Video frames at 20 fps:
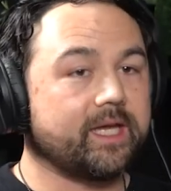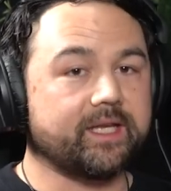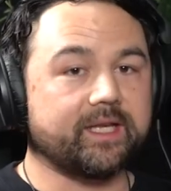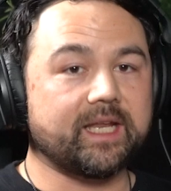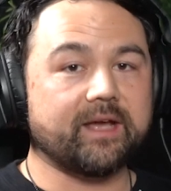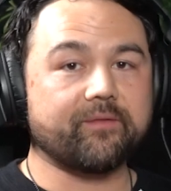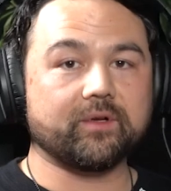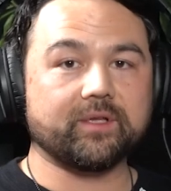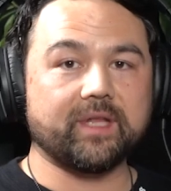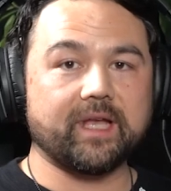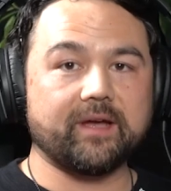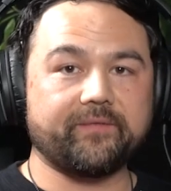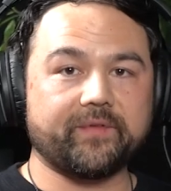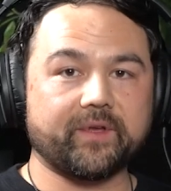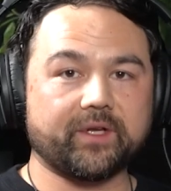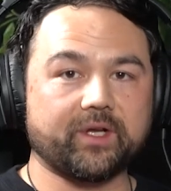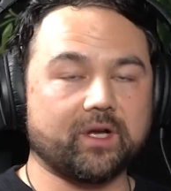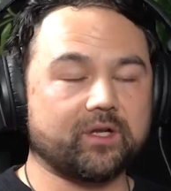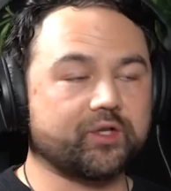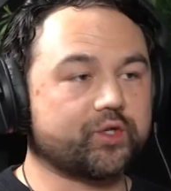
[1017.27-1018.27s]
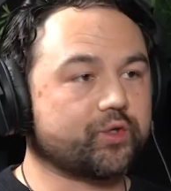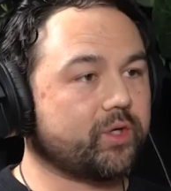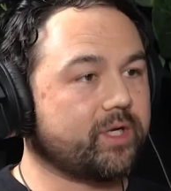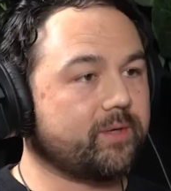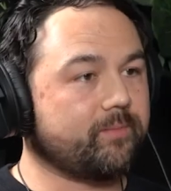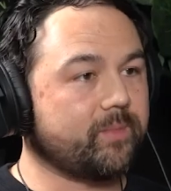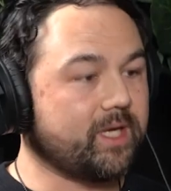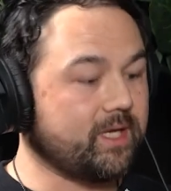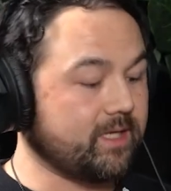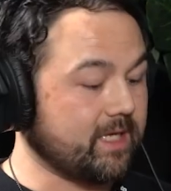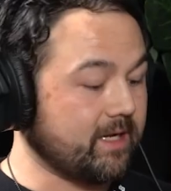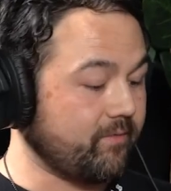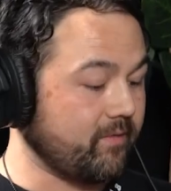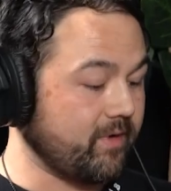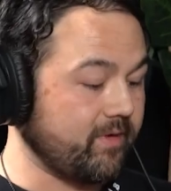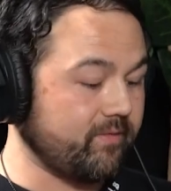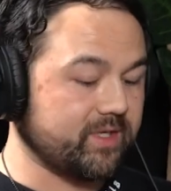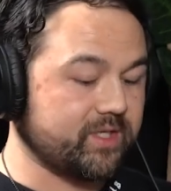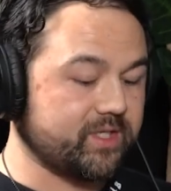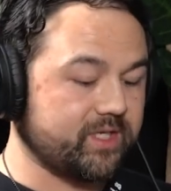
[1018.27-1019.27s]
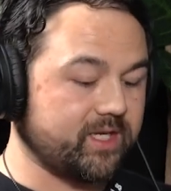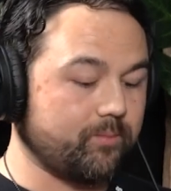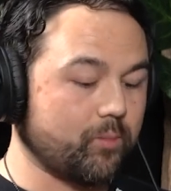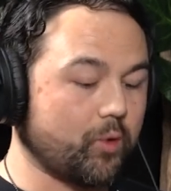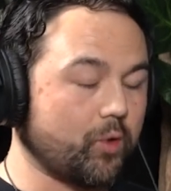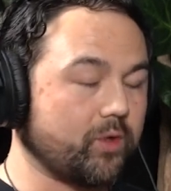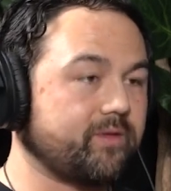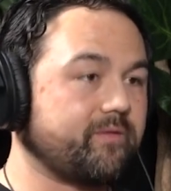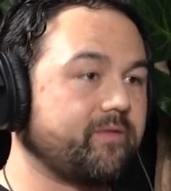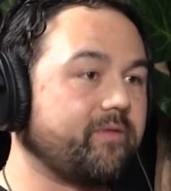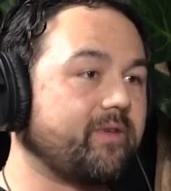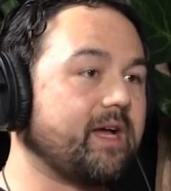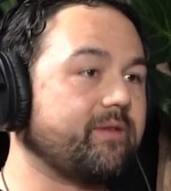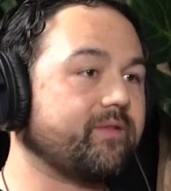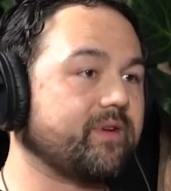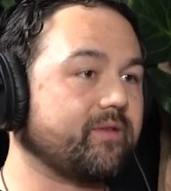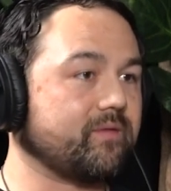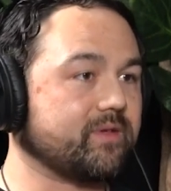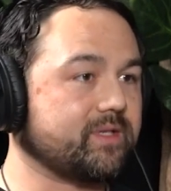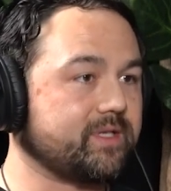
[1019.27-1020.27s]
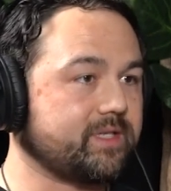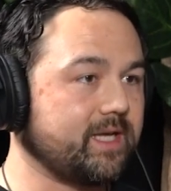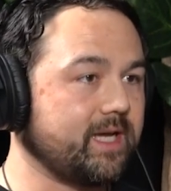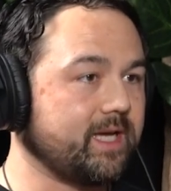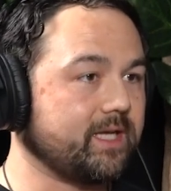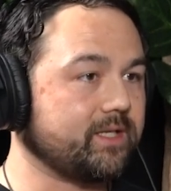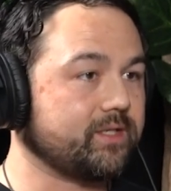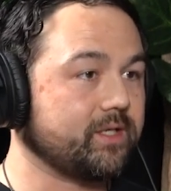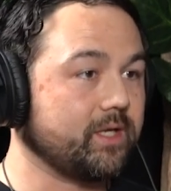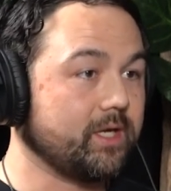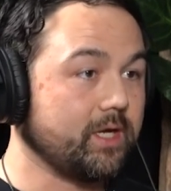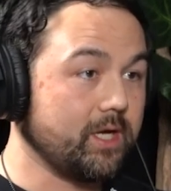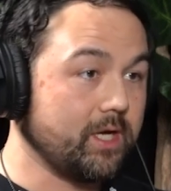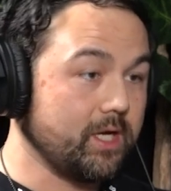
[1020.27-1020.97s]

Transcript: He never left the country. He never even seen more than 5 different states.